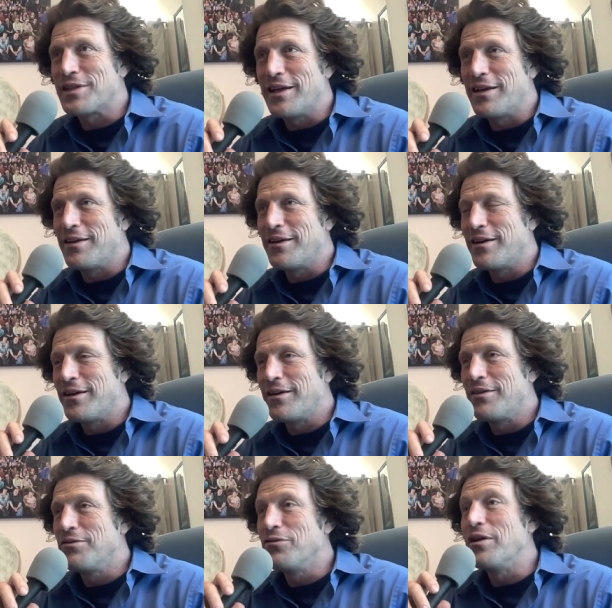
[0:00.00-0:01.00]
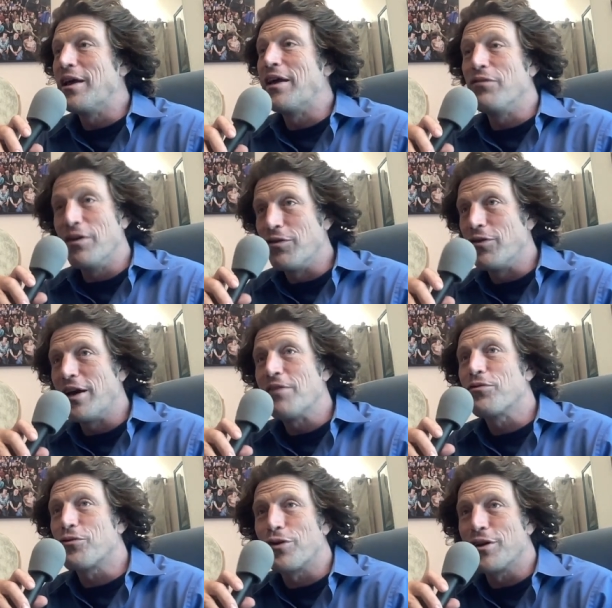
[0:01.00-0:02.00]
and live a life
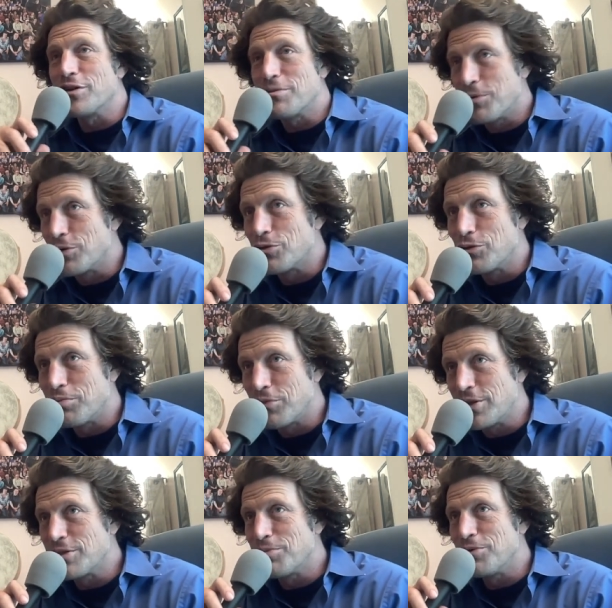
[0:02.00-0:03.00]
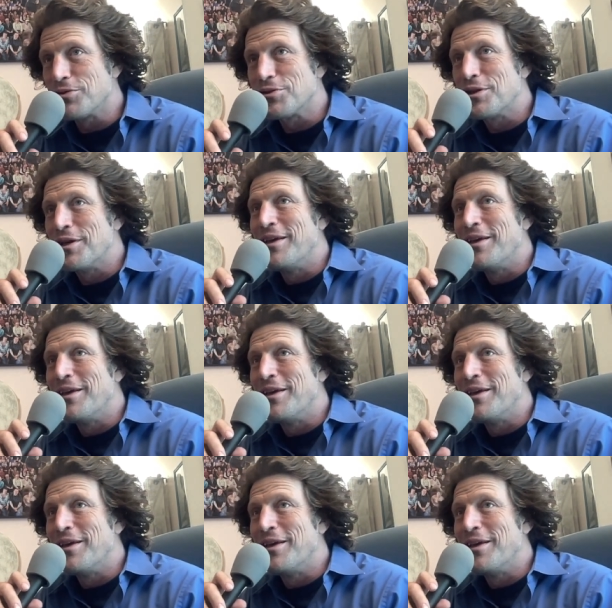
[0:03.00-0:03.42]
according to spiritual principles,